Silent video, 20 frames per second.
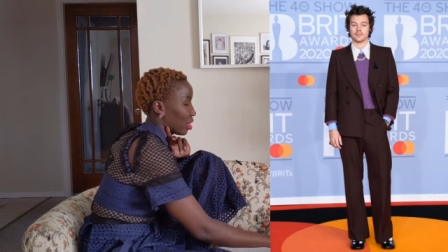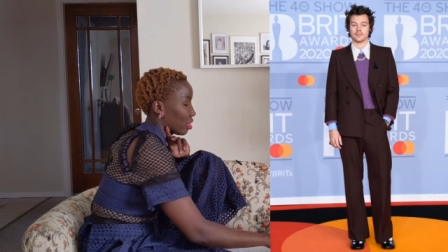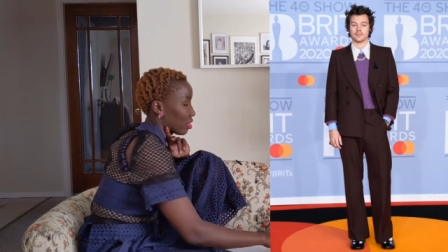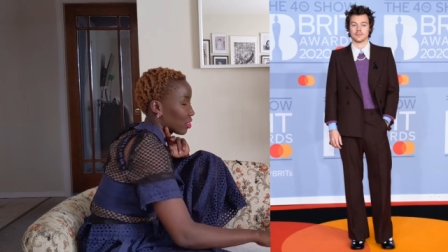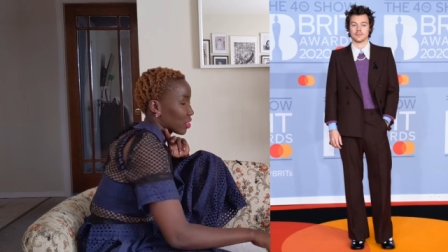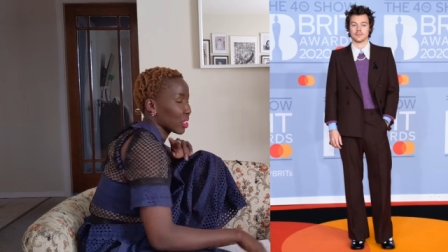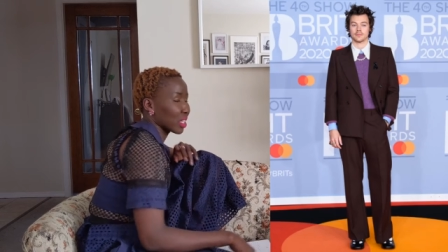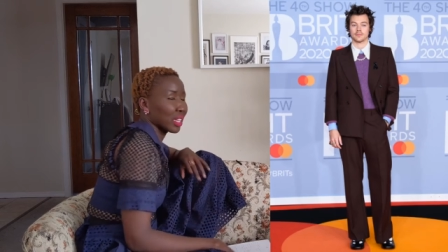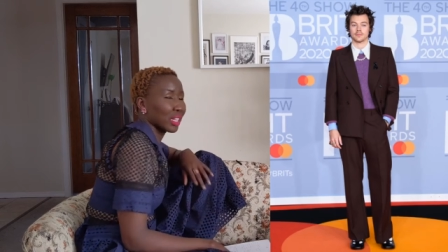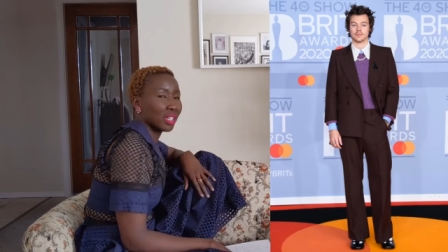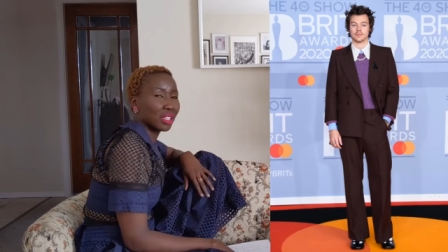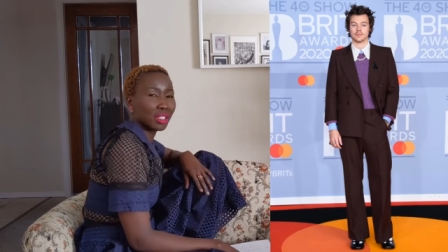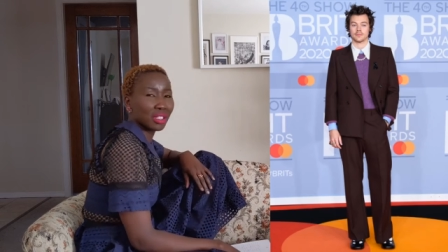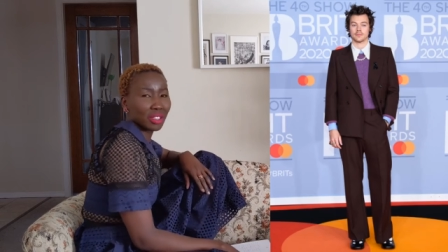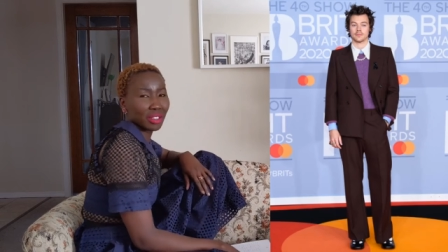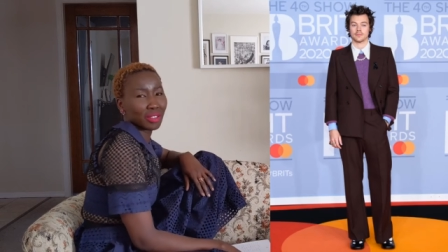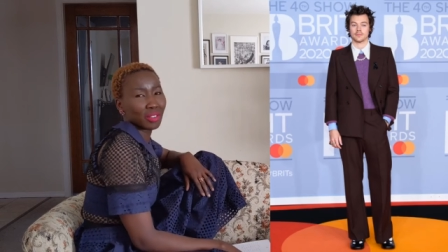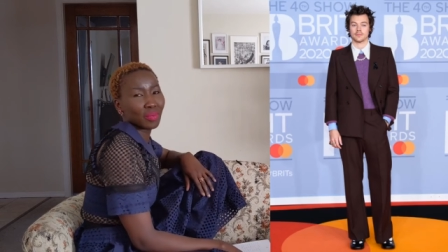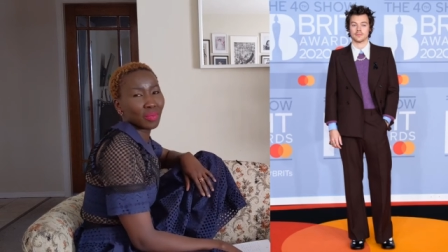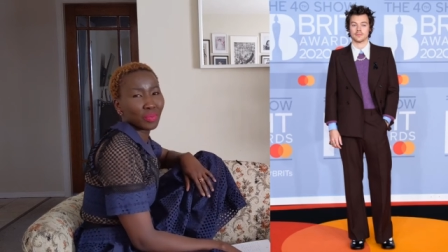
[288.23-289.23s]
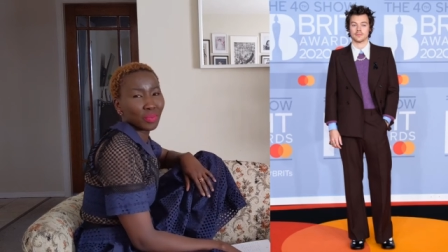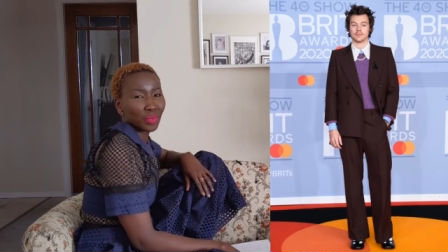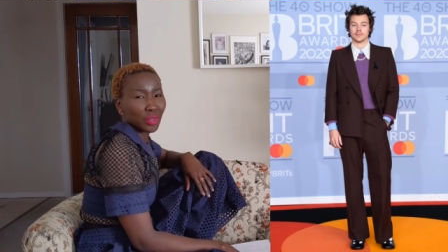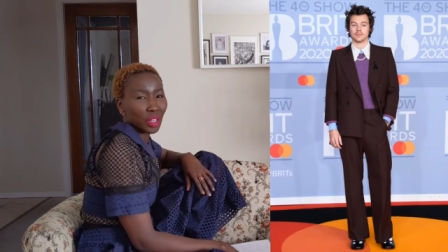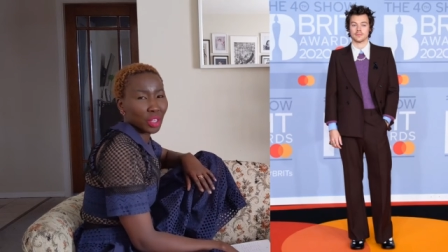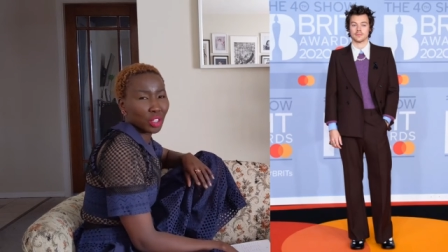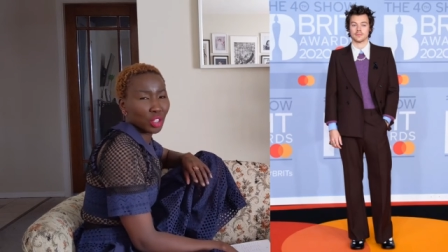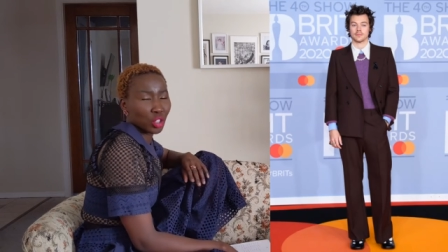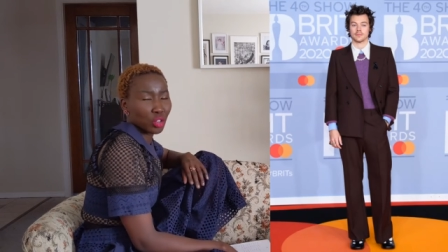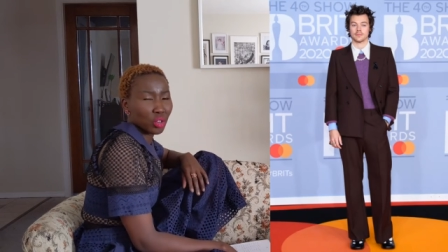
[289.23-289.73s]
He looks like
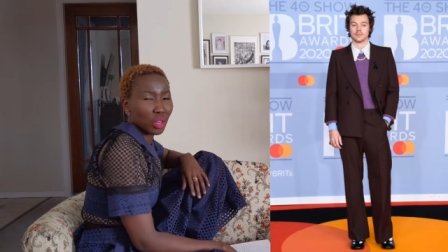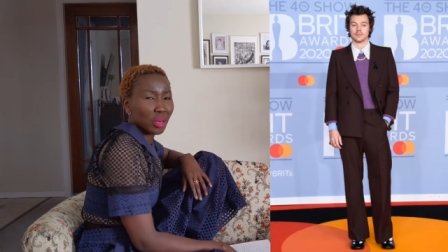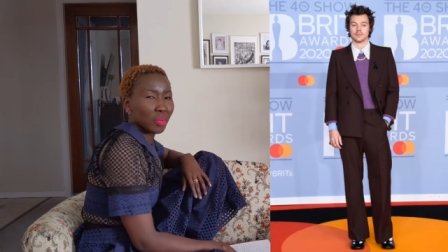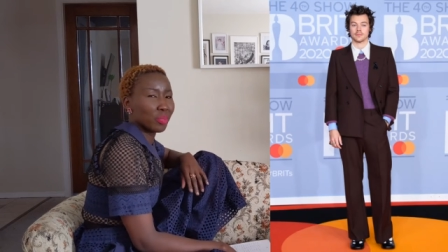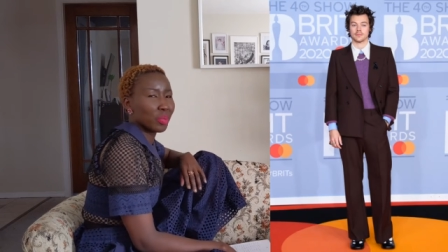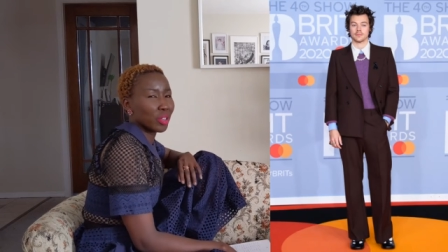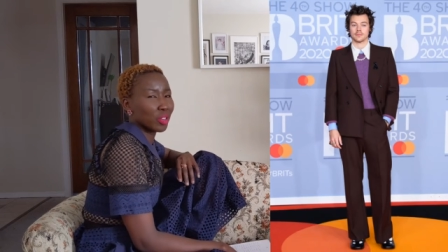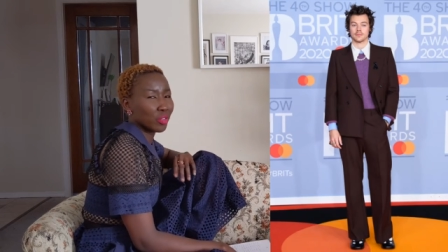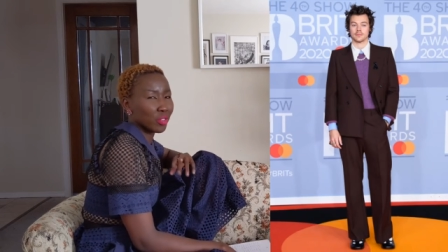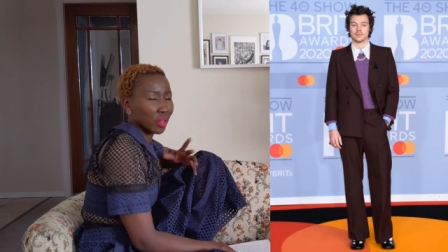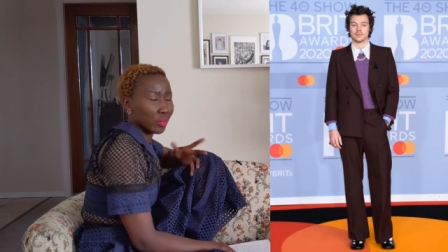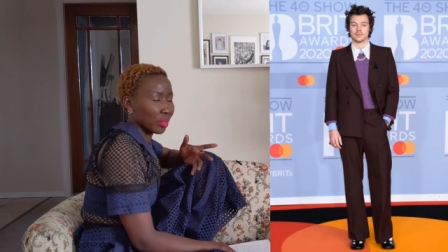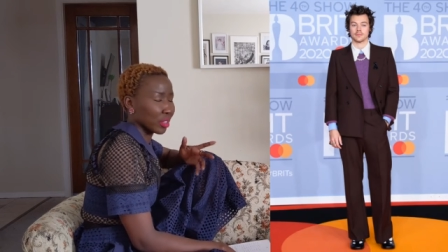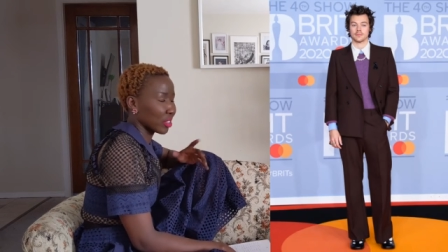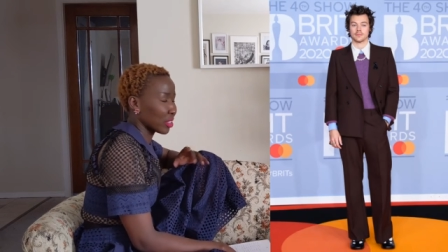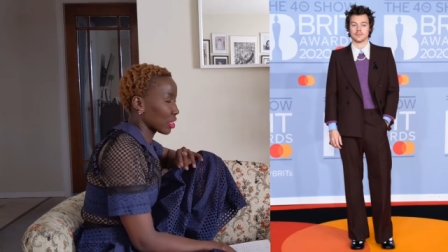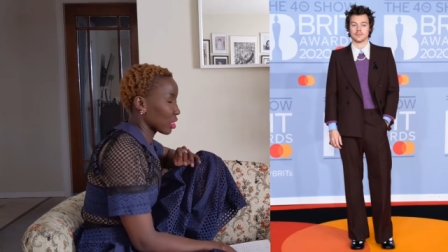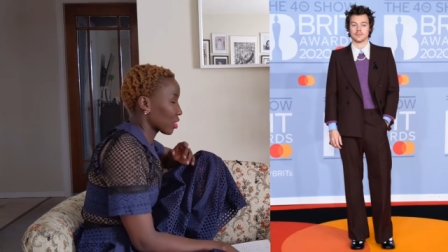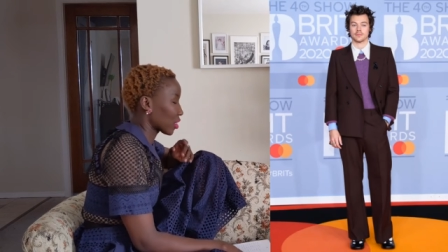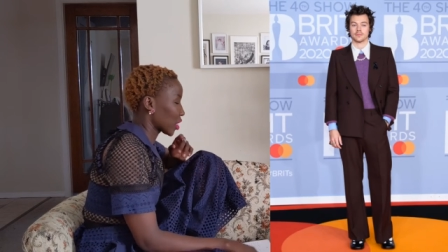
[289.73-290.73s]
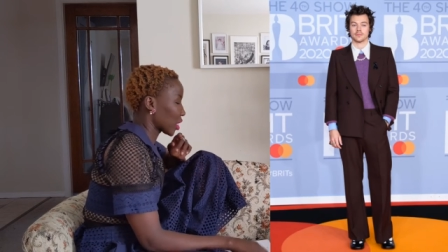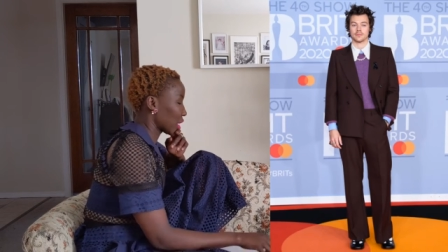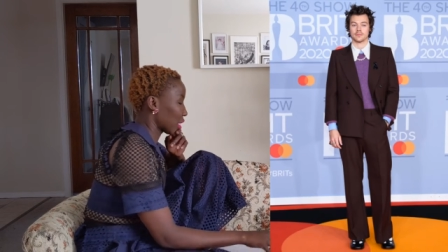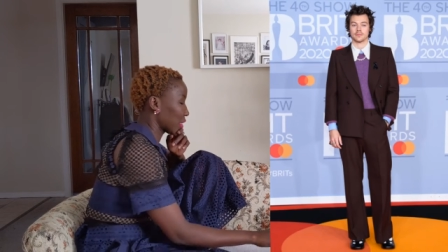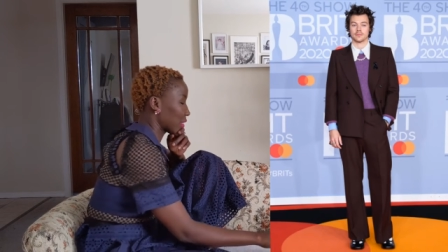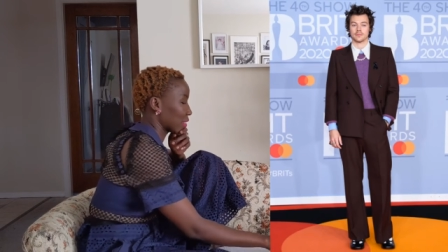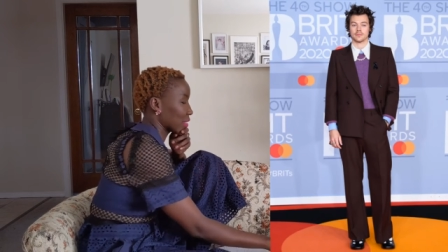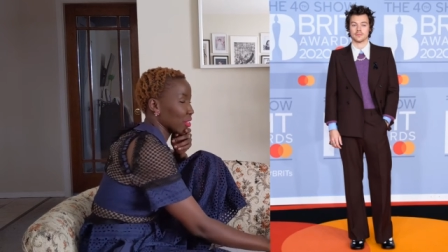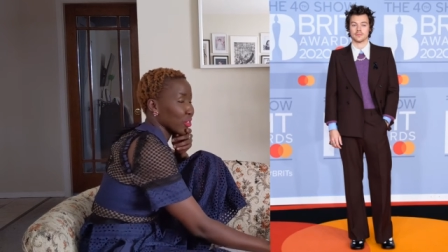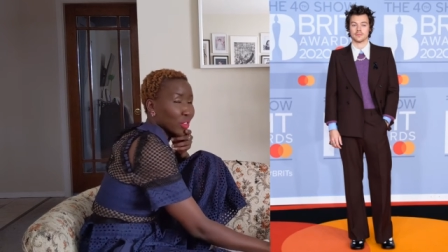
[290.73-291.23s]
your grandpa from the 60s,
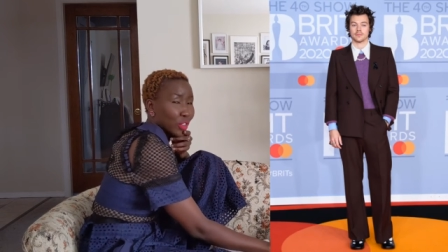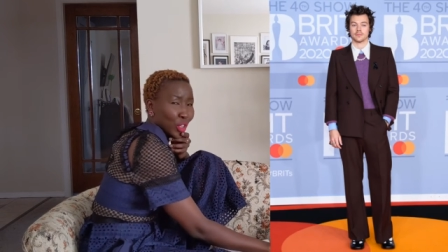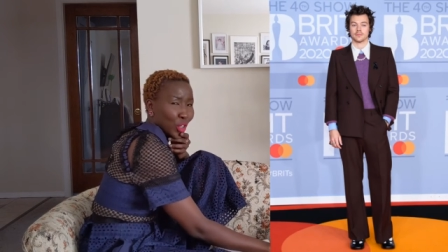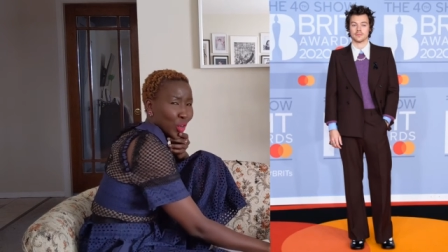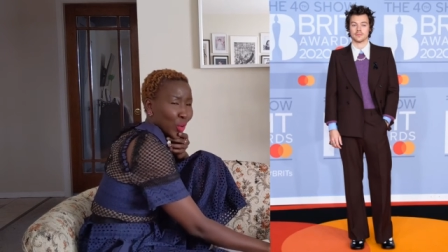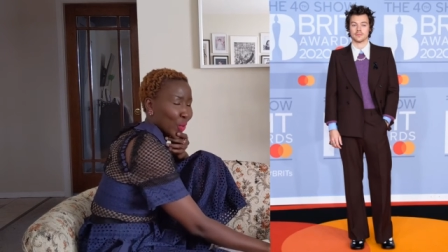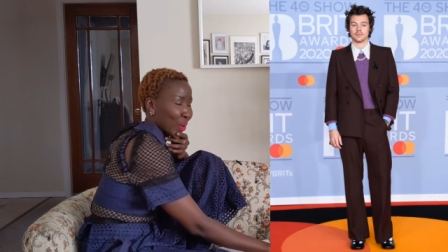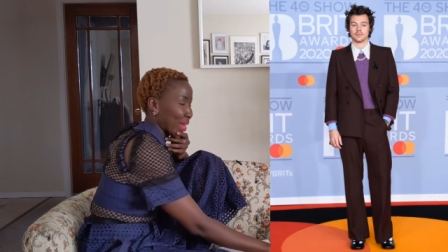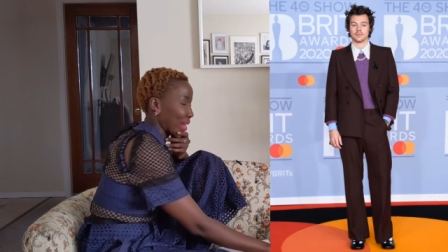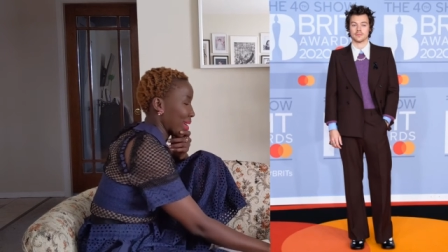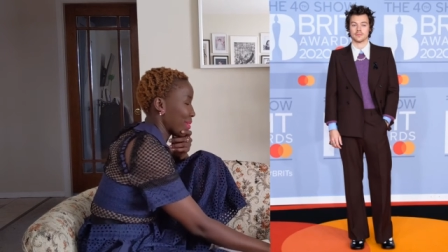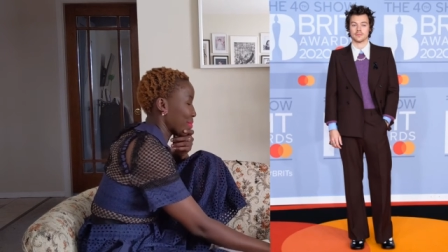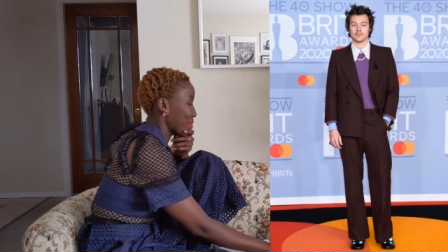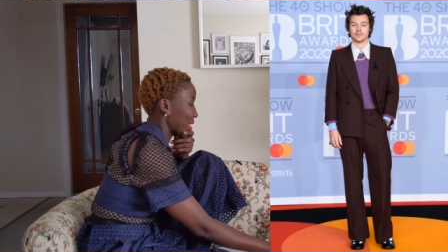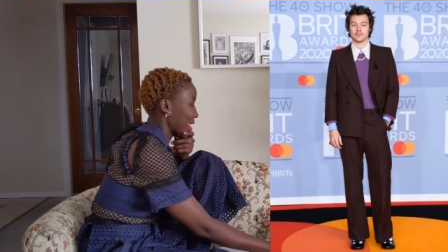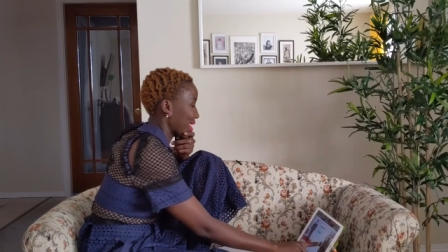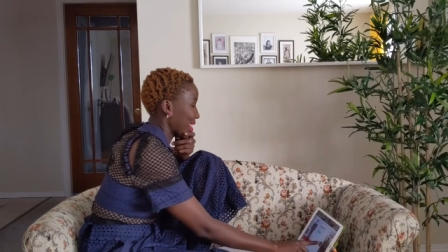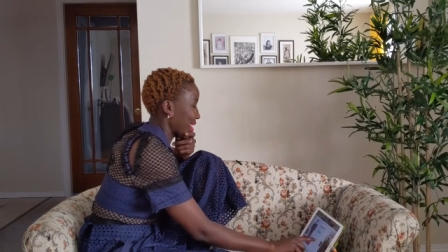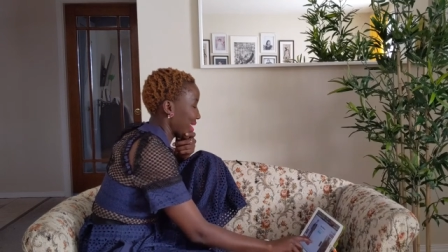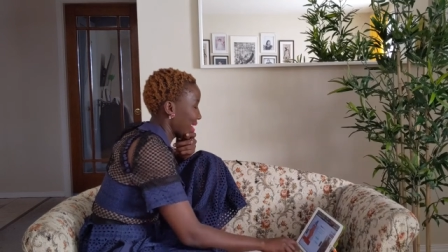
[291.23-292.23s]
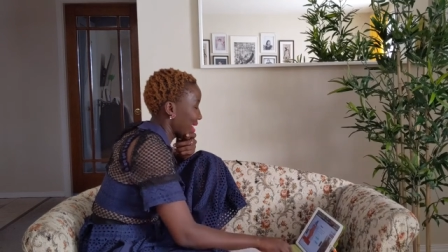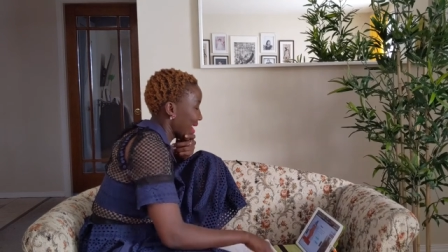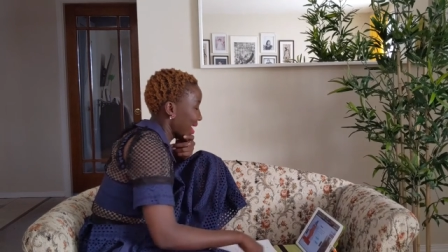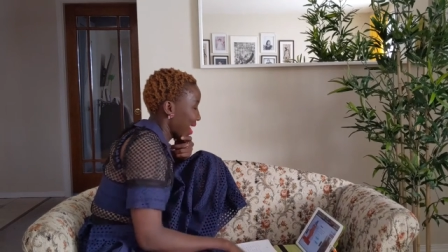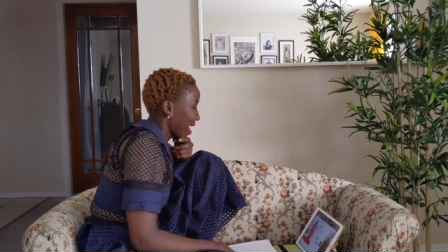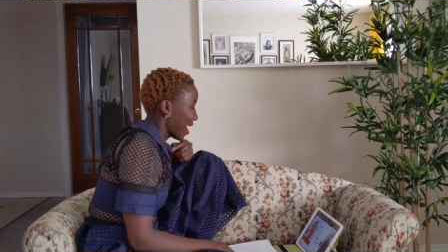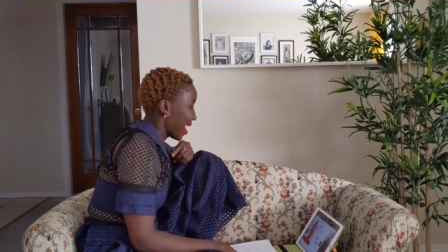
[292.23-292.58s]
if you know what I mean.